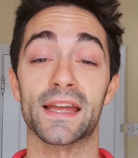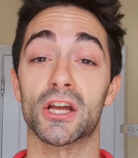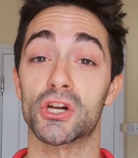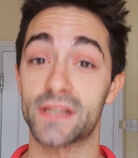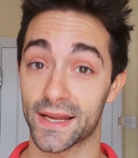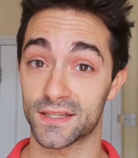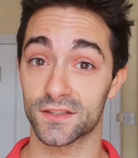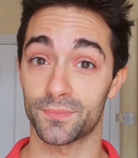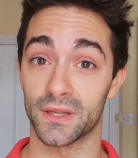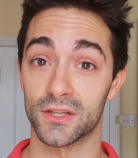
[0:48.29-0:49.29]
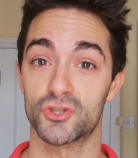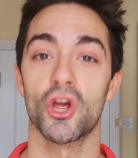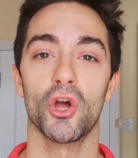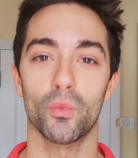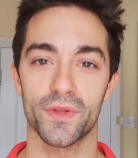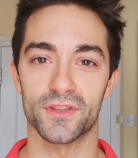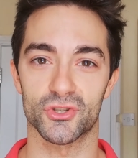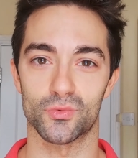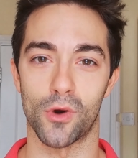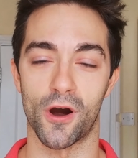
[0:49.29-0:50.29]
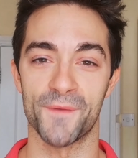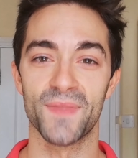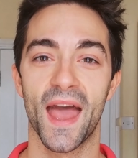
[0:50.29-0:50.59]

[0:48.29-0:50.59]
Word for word: in connected speech with the schwa.